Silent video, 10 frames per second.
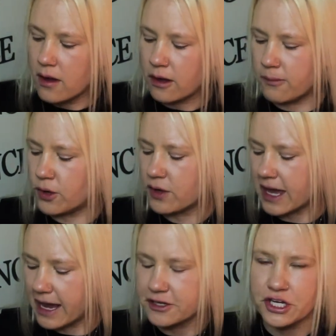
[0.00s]

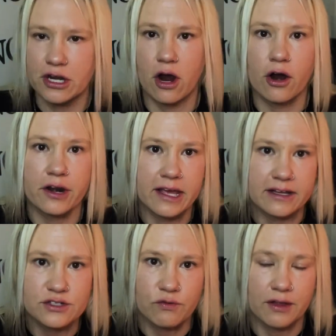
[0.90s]
Communication already
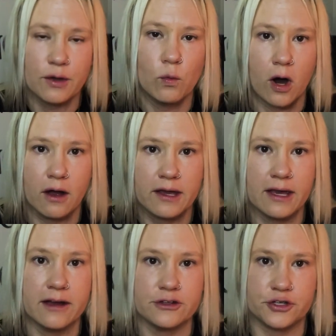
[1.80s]
gets really
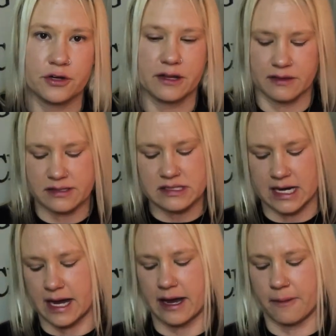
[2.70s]
wonky during this
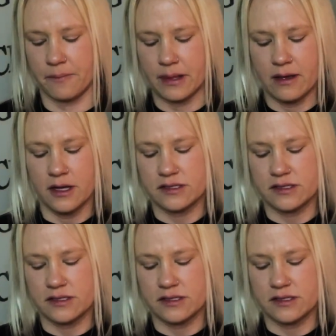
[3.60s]
time.